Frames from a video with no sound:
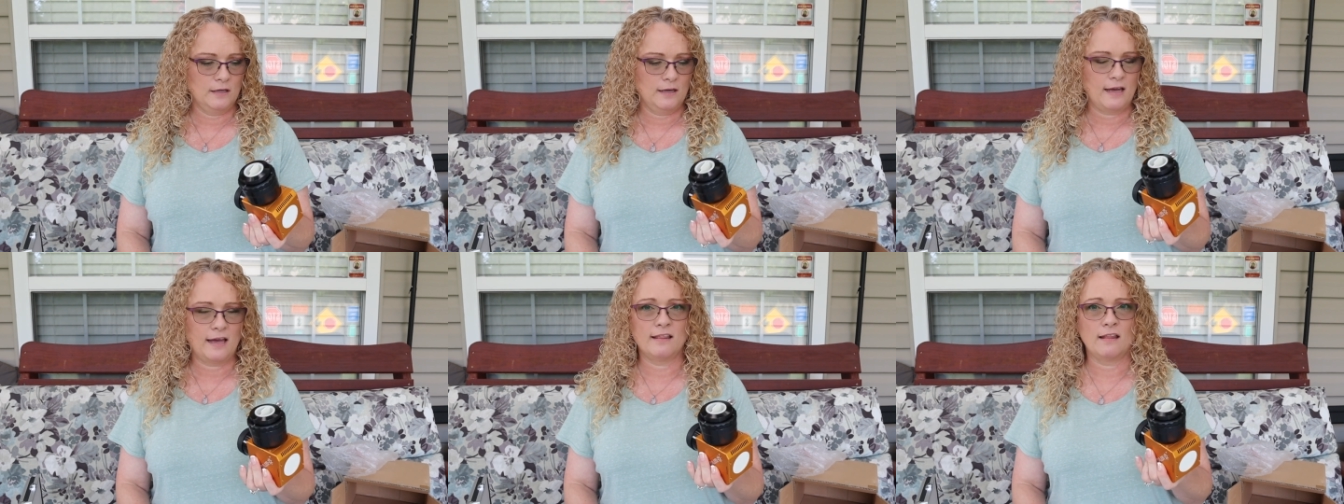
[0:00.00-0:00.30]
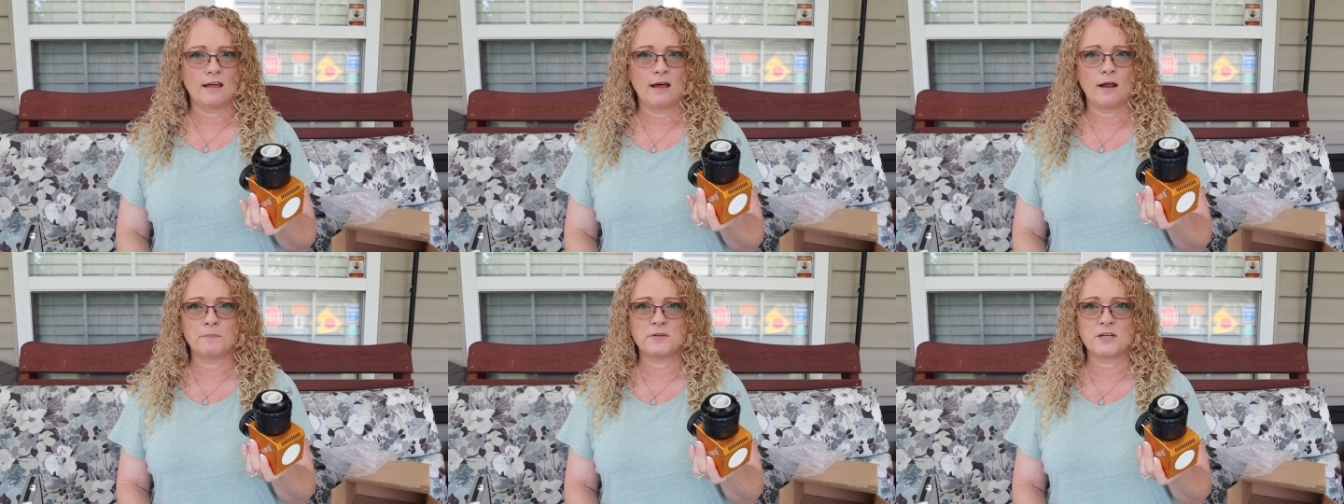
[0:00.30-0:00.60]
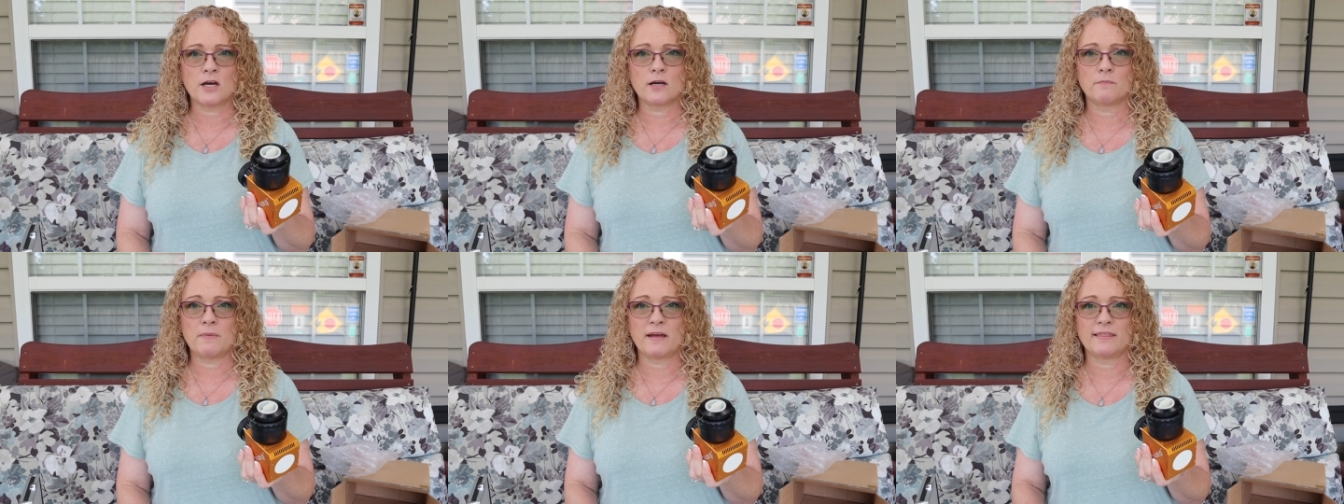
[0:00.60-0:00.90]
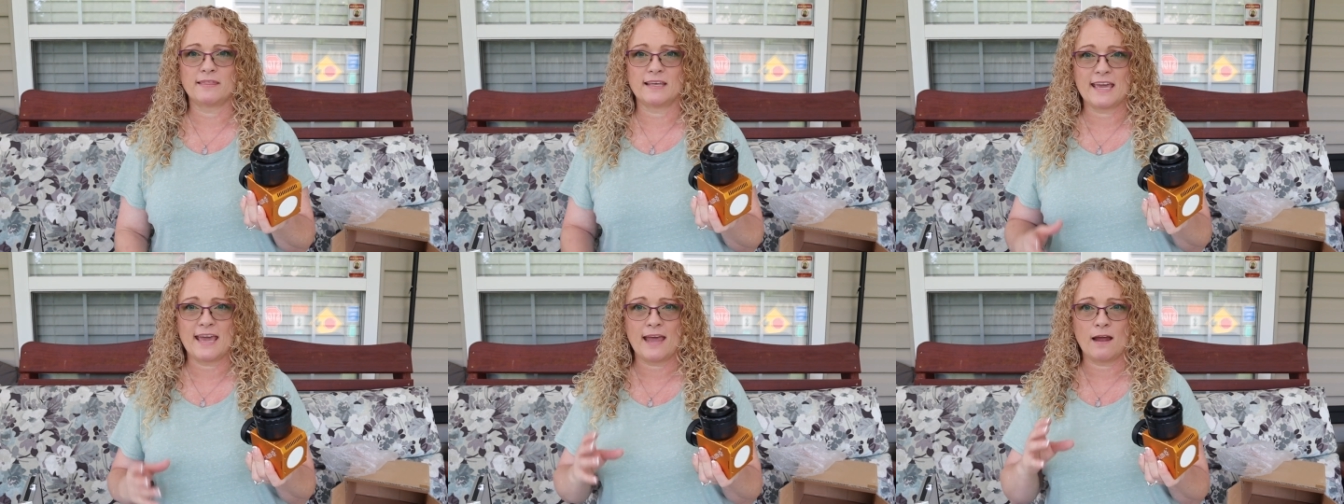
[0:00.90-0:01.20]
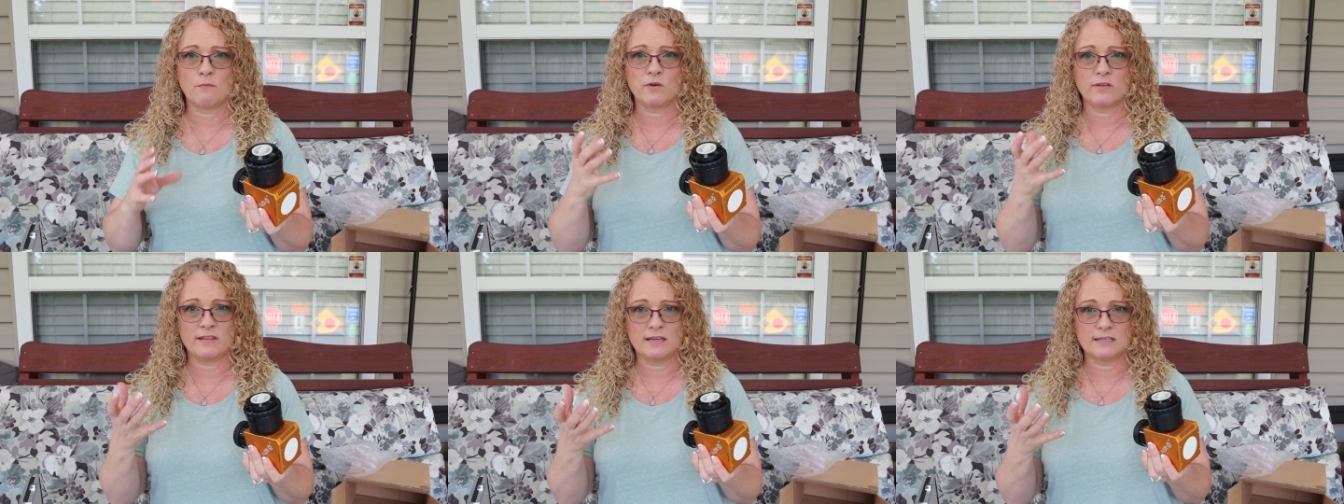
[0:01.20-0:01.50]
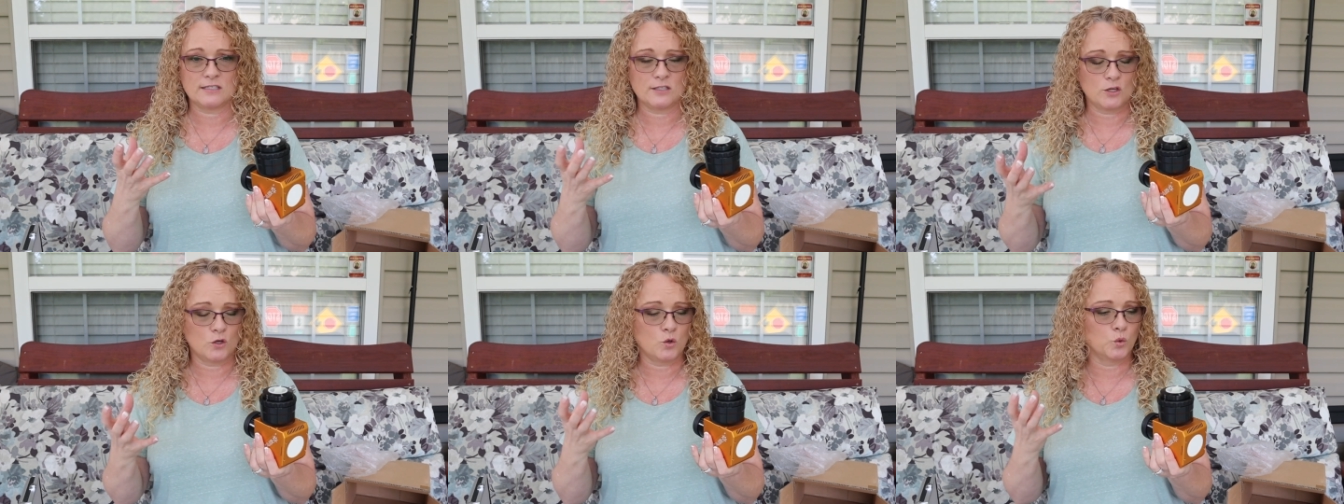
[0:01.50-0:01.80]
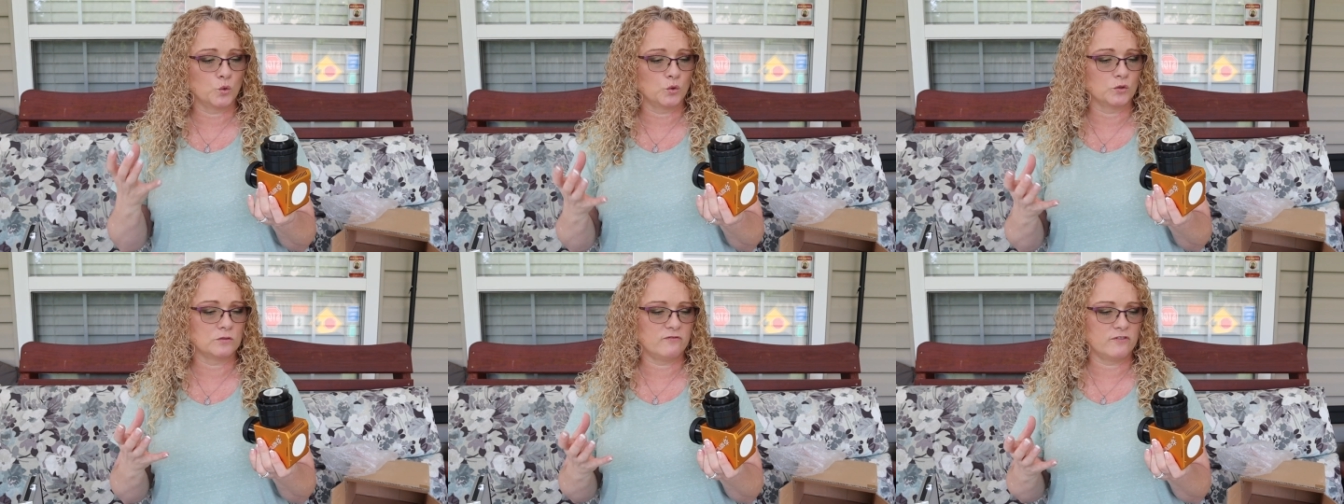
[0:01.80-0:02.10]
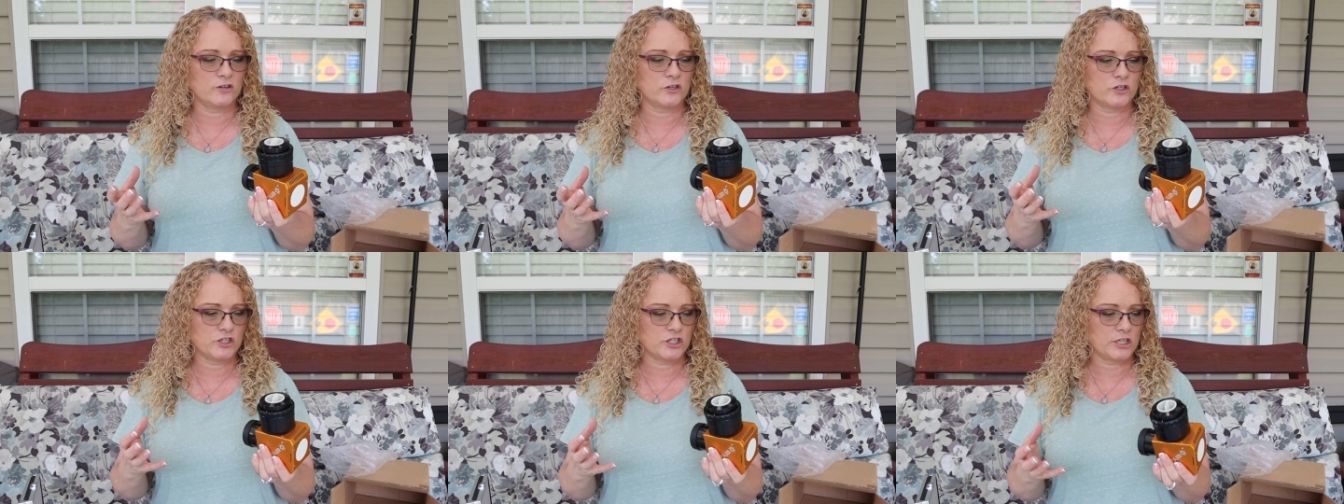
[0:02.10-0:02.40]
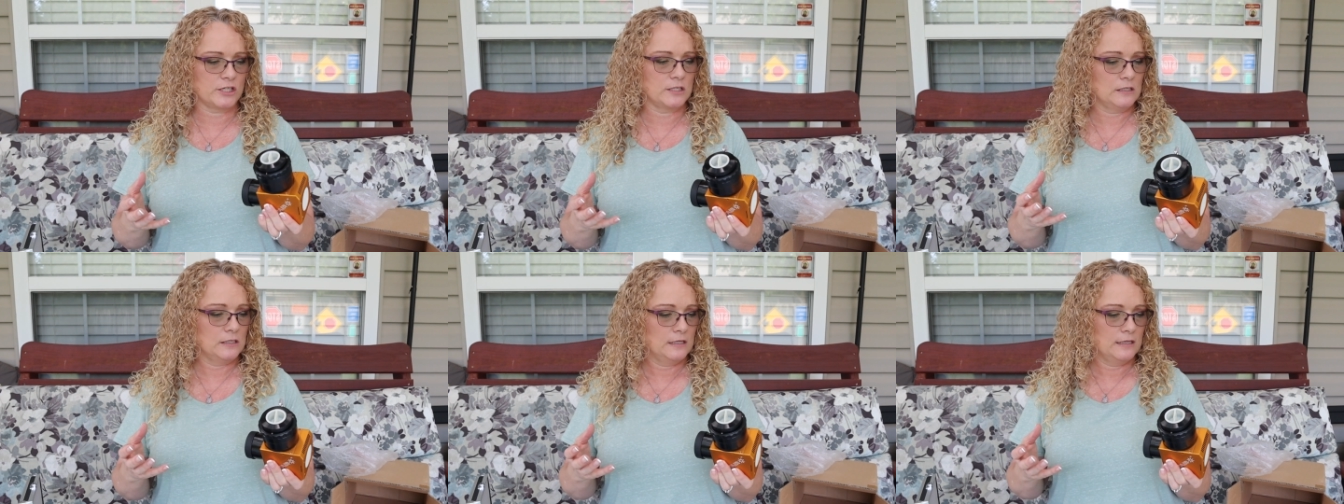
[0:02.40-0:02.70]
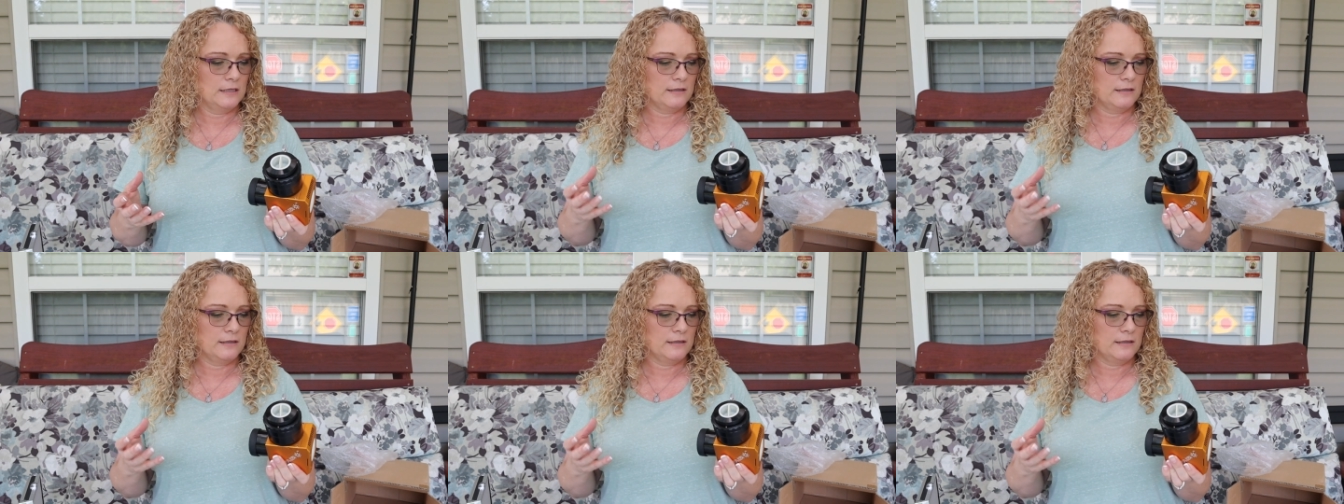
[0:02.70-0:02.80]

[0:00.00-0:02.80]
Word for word: And I'm talking about the camera that's the cooled version